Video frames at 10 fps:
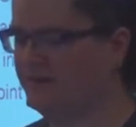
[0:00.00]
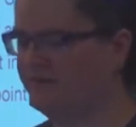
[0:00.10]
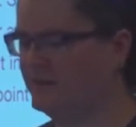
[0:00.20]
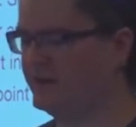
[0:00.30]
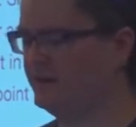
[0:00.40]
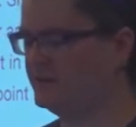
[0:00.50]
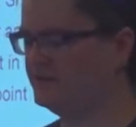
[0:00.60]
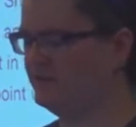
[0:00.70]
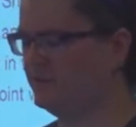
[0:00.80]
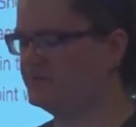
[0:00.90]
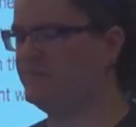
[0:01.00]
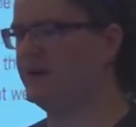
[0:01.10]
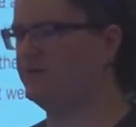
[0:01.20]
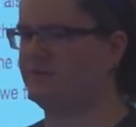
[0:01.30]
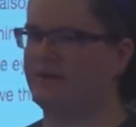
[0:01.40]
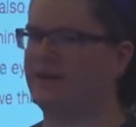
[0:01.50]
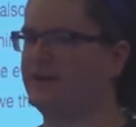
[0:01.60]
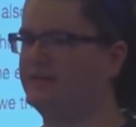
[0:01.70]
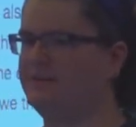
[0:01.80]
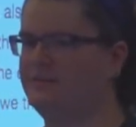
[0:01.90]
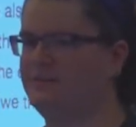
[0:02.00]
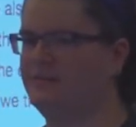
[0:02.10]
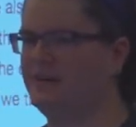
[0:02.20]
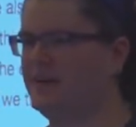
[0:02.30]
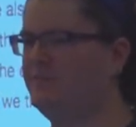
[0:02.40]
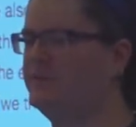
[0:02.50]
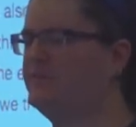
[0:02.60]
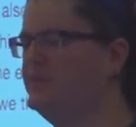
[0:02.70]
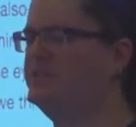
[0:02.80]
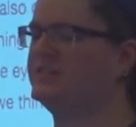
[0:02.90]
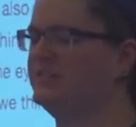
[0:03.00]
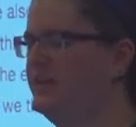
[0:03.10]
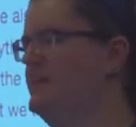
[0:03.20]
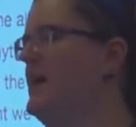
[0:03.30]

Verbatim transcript: filling out these forms manually by hand, kind of want to be just like